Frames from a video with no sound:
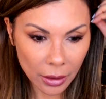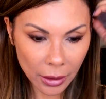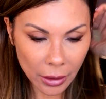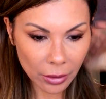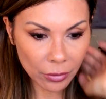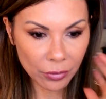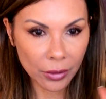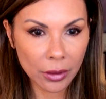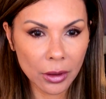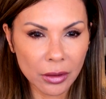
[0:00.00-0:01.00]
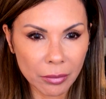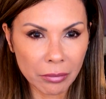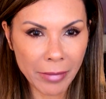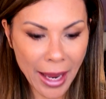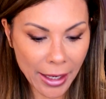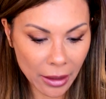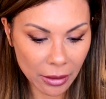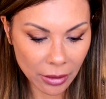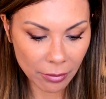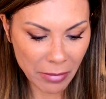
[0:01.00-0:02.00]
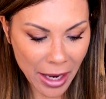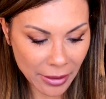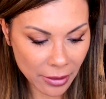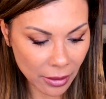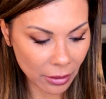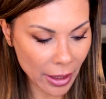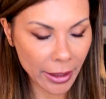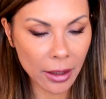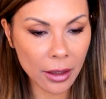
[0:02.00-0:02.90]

kind of matte mask-like.